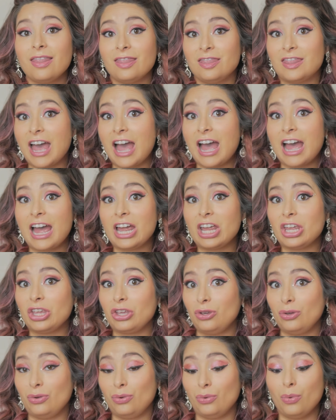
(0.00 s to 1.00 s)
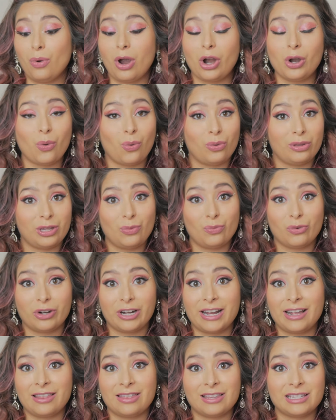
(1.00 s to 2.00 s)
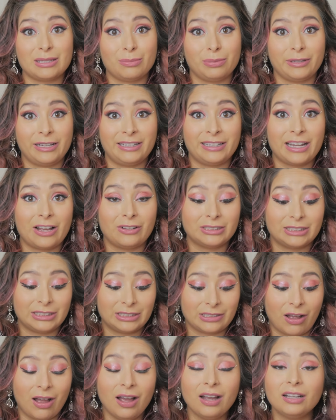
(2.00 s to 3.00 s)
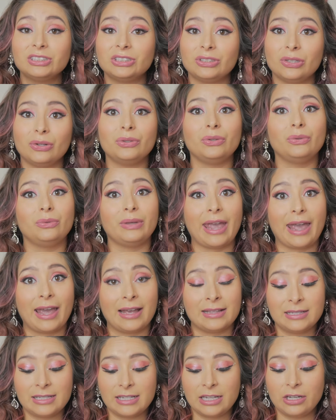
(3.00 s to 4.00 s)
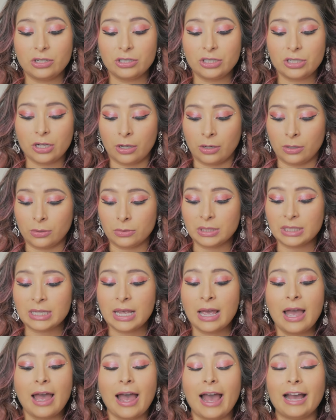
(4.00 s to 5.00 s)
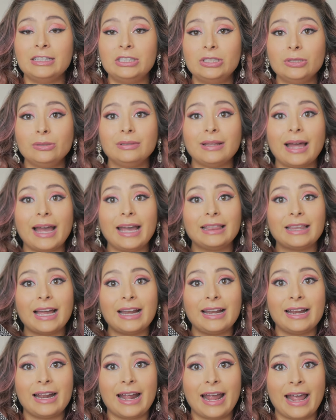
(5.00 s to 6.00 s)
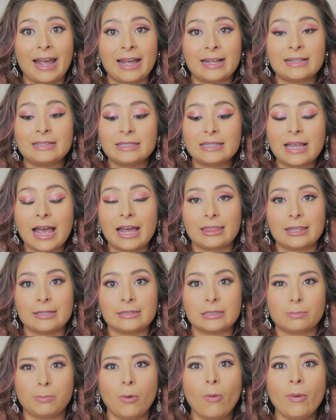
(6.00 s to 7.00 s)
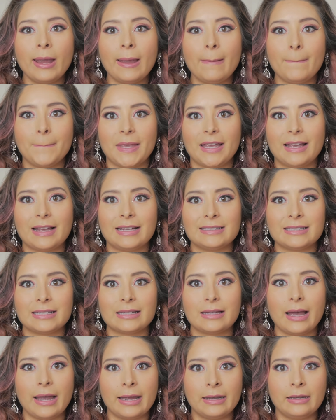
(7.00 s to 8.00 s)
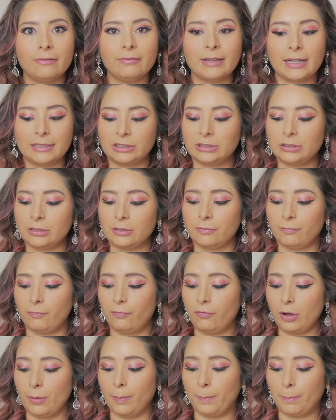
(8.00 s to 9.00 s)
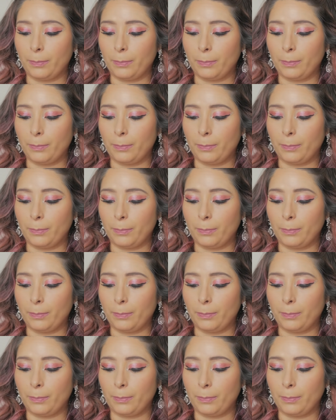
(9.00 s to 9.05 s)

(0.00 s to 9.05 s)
that you are only wearing this blinged out sock, so you can see your toes. I do like that it ends at this point because it kind of lets your foot